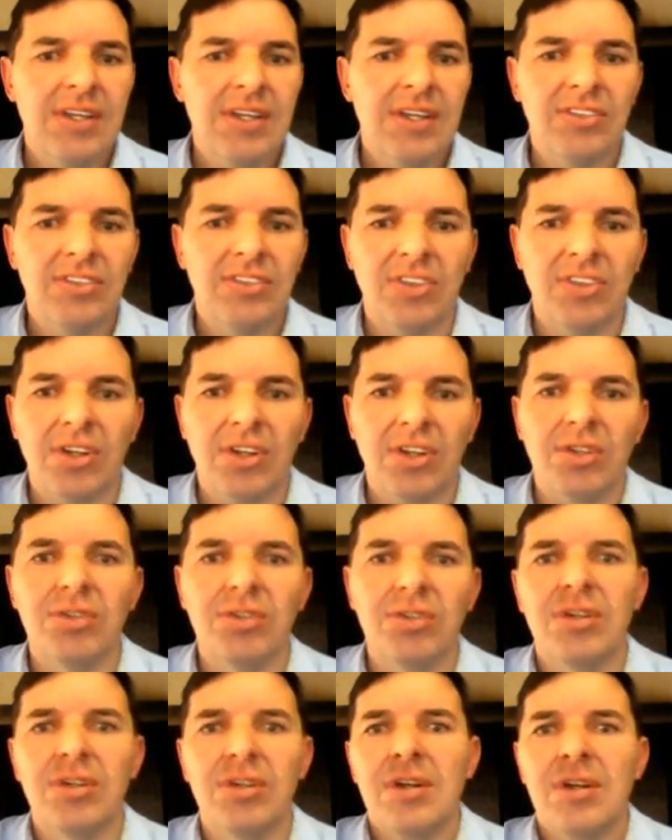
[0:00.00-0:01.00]

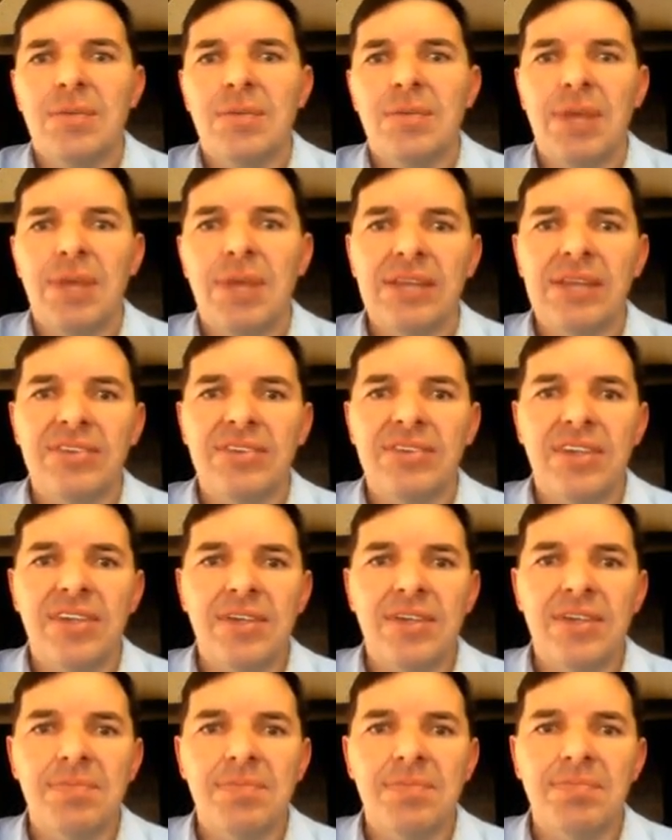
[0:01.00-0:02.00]
So, but
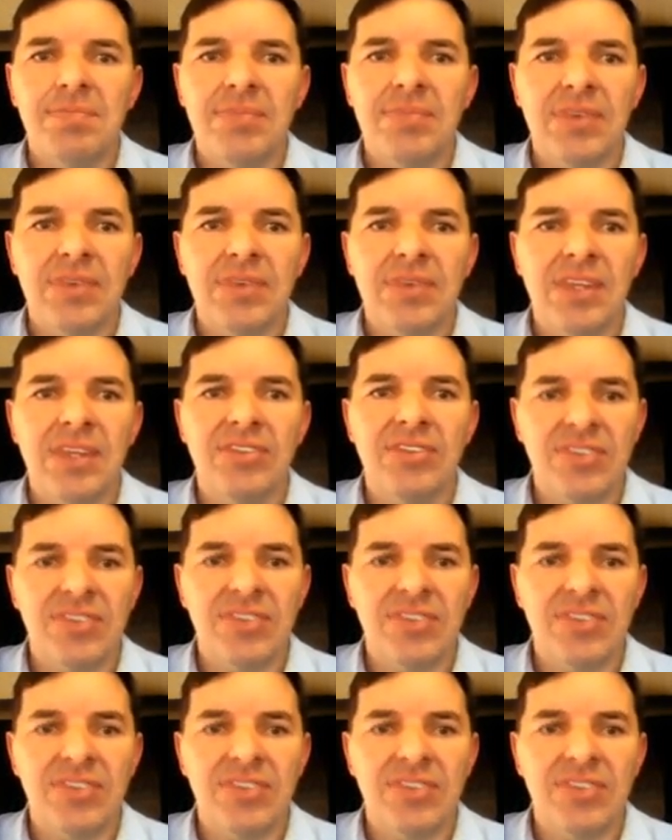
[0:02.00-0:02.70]
yes,